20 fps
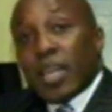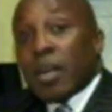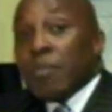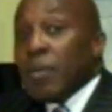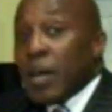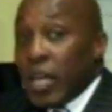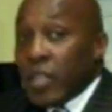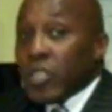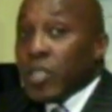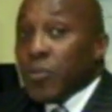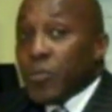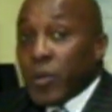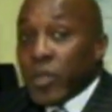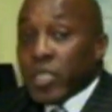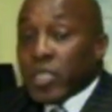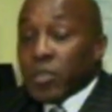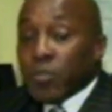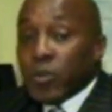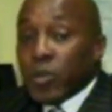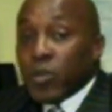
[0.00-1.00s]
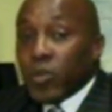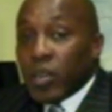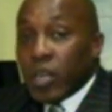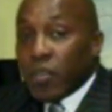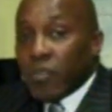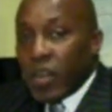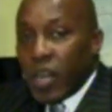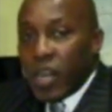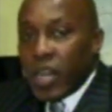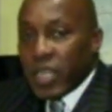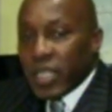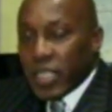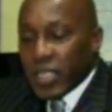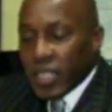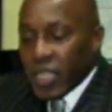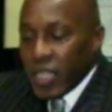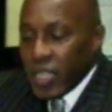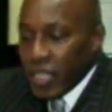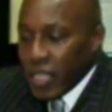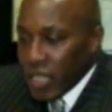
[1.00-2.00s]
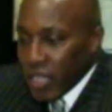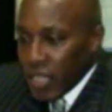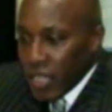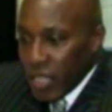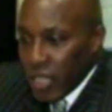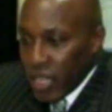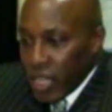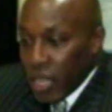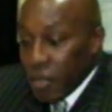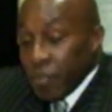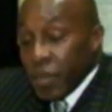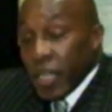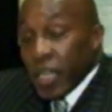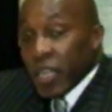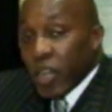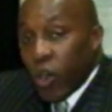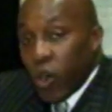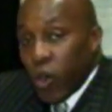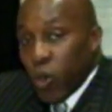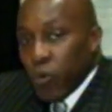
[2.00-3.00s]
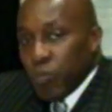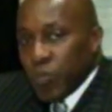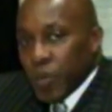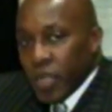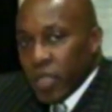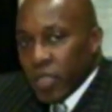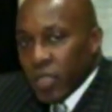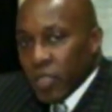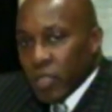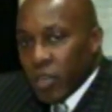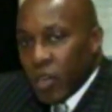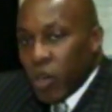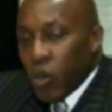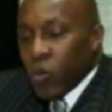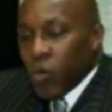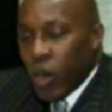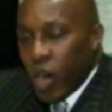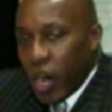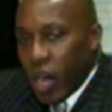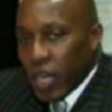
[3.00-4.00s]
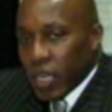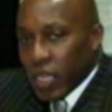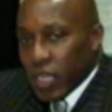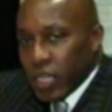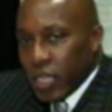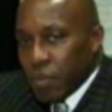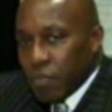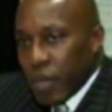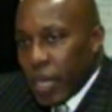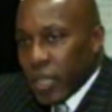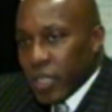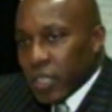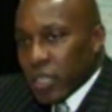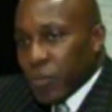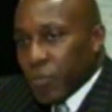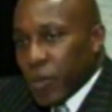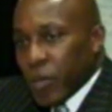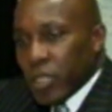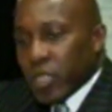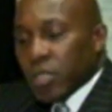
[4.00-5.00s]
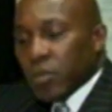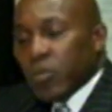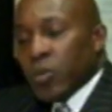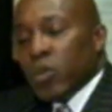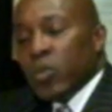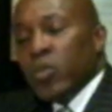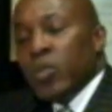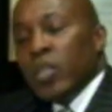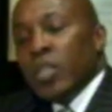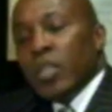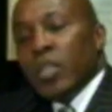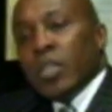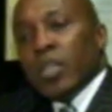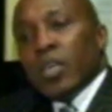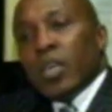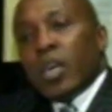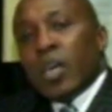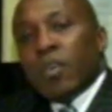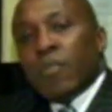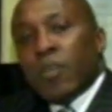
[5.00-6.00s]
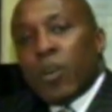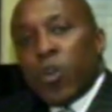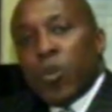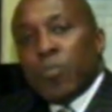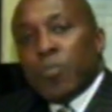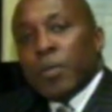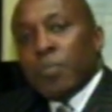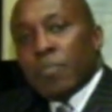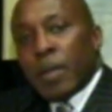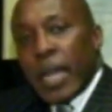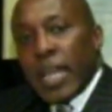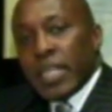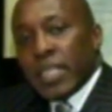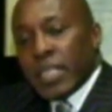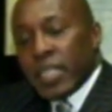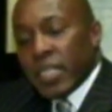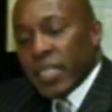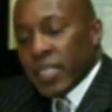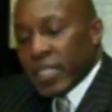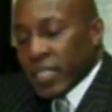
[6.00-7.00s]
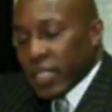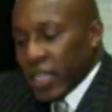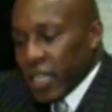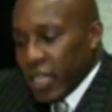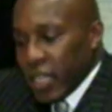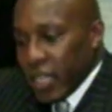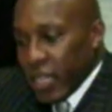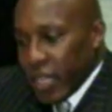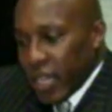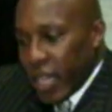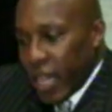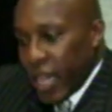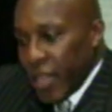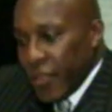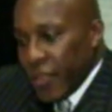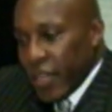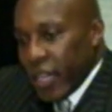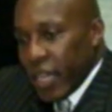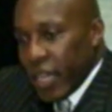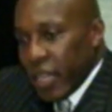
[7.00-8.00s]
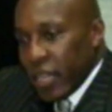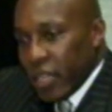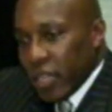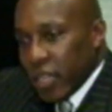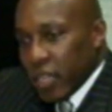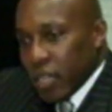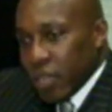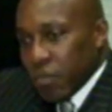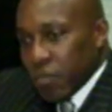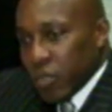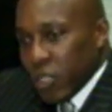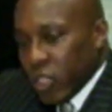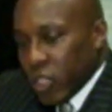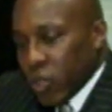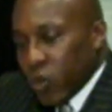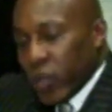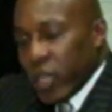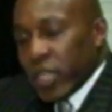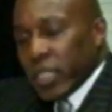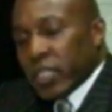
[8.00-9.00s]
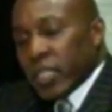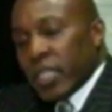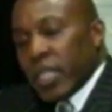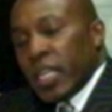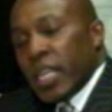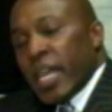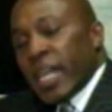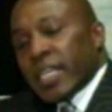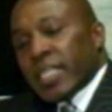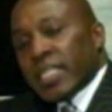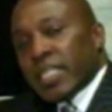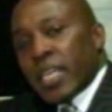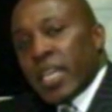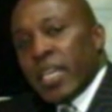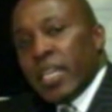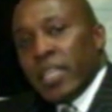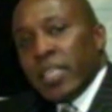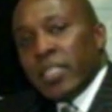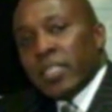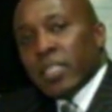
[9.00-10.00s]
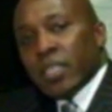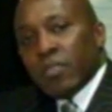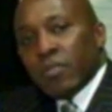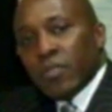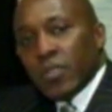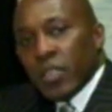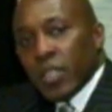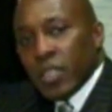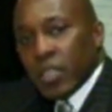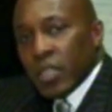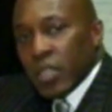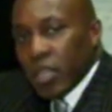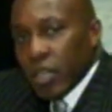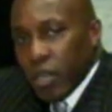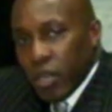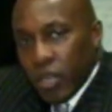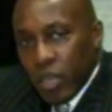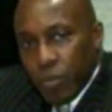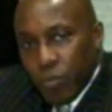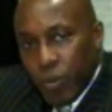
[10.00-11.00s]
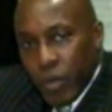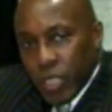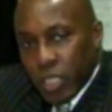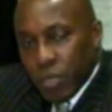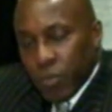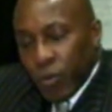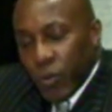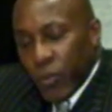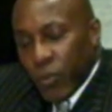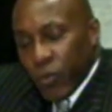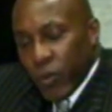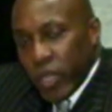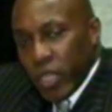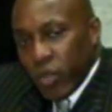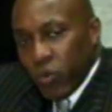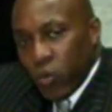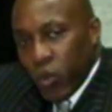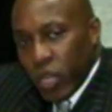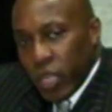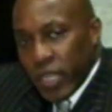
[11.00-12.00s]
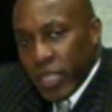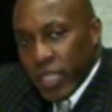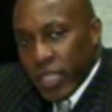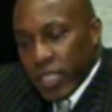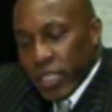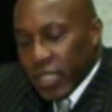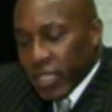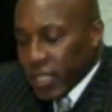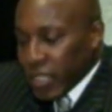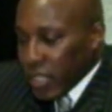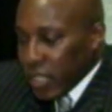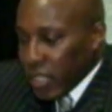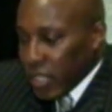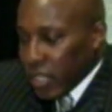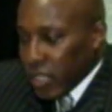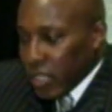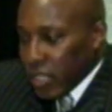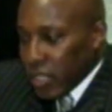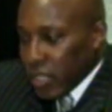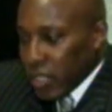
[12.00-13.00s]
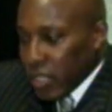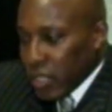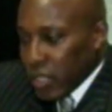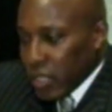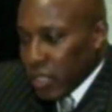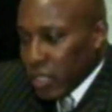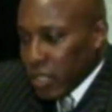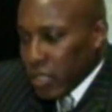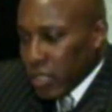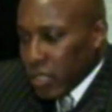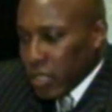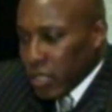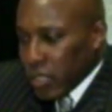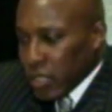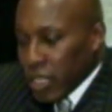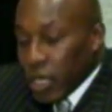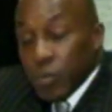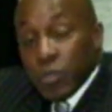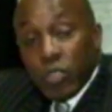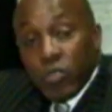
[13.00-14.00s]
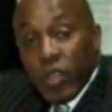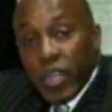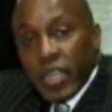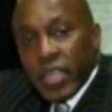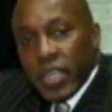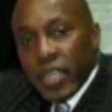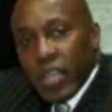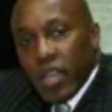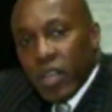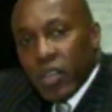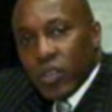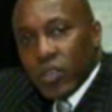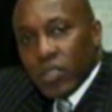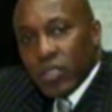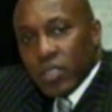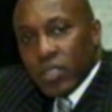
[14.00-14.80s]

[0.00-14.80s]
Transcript: about the principle of honesty and being open wholeheartedly about the principle of open-mindedness and then maturing to the next stage of principle three, willingness, I was ready to go.